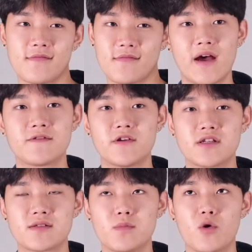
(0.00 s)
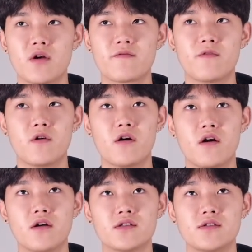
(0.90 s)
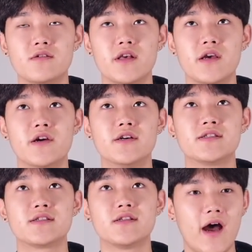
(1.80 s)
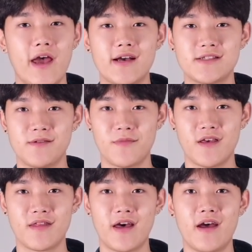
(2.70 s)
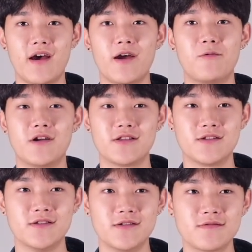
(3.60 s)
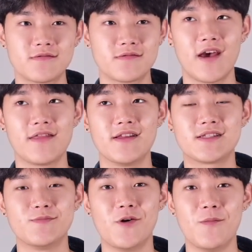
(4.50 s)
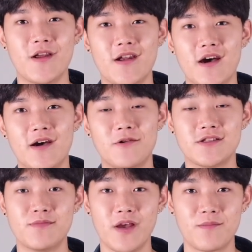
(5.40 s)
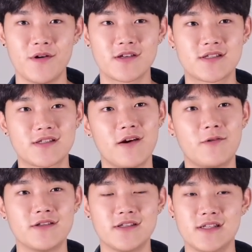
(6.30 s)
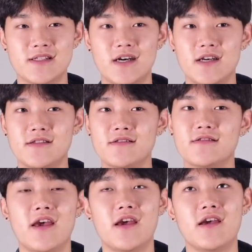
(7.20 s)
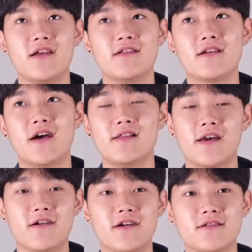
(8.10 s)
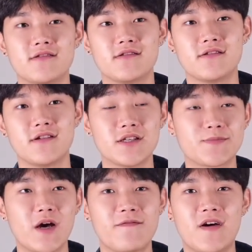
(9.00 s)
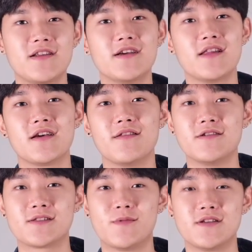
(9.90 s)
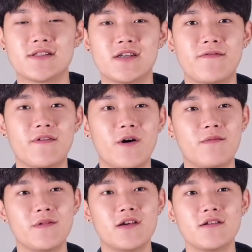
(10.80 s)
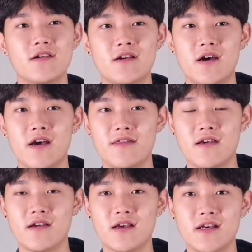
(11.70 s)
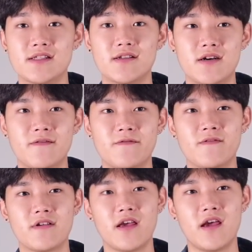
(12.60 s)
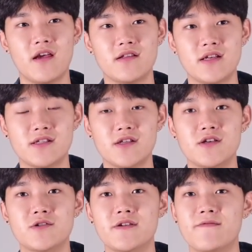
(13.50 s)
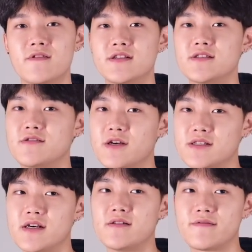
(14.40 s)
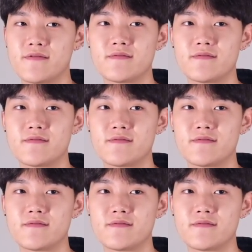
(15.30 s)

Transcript: After exploring for 2 years, I had something that I wanted to do. At this moment, I want to make books, I want to design, and I like art. Just by finding like those small stuff about me, I think is enough and is a huge influence to myself.